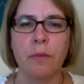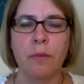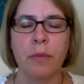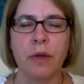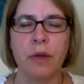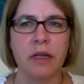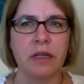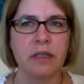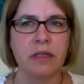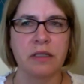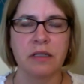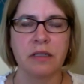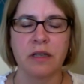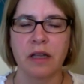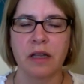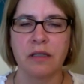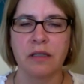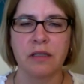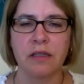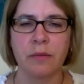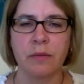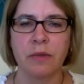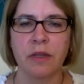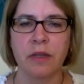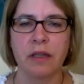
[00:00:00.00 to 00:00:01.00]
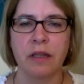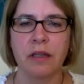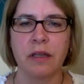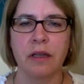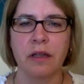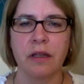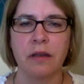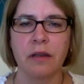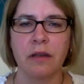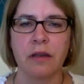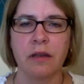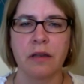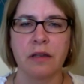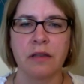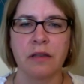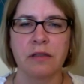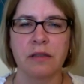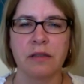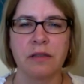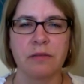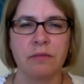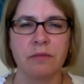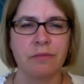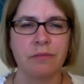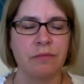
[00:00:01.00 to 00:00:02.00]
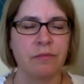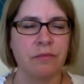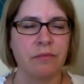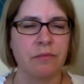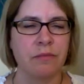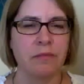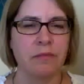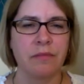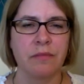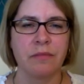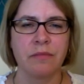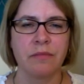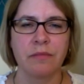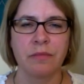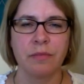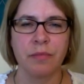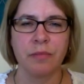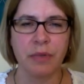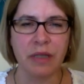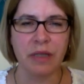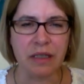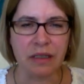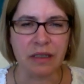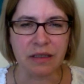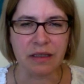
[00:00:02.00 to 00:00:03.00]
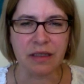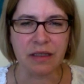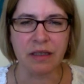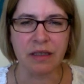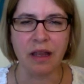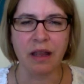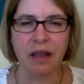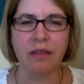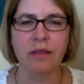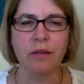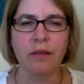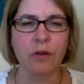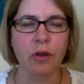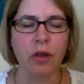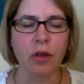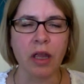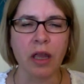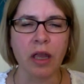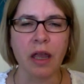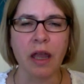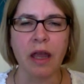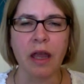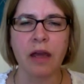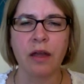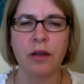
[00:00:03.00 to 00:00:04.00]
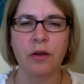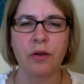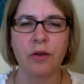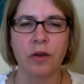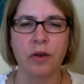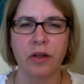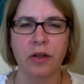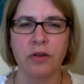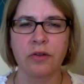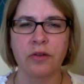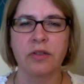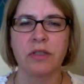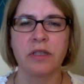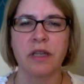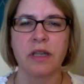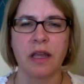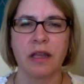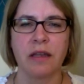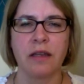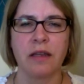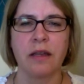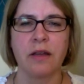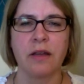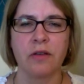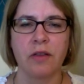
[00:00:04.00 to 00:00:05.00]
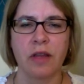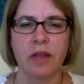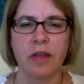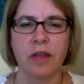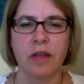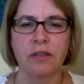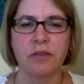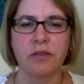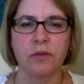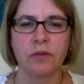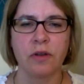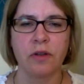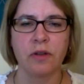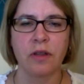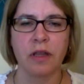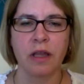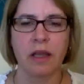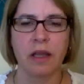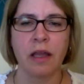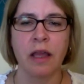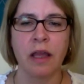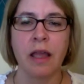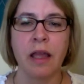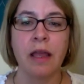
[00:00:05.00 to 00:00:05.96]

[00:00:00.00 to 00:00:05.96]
but it's not something that is beaten to death looking at or understanding or that sort of thing.